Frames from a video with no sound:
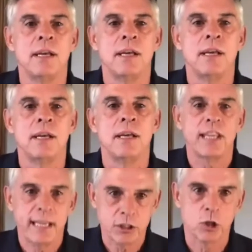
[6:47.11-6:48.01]
we
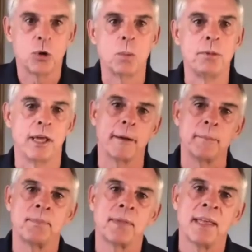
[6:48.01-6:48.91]
think it's a group thing.
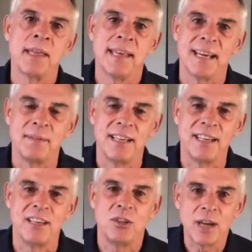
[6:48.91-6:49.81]
I mean,
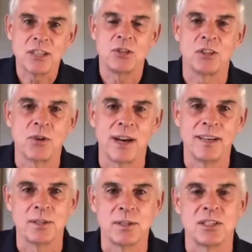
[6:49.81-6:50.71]
you guys are in the training
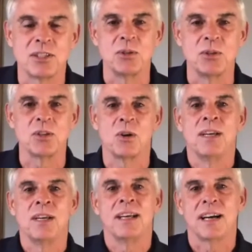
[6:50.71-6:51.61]
business too. So
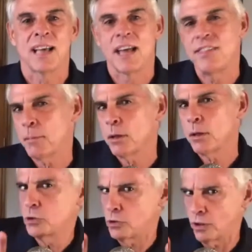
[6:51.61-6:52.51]
I think I'm a little
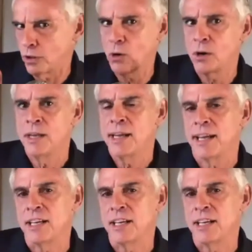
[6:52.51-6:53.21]
older though.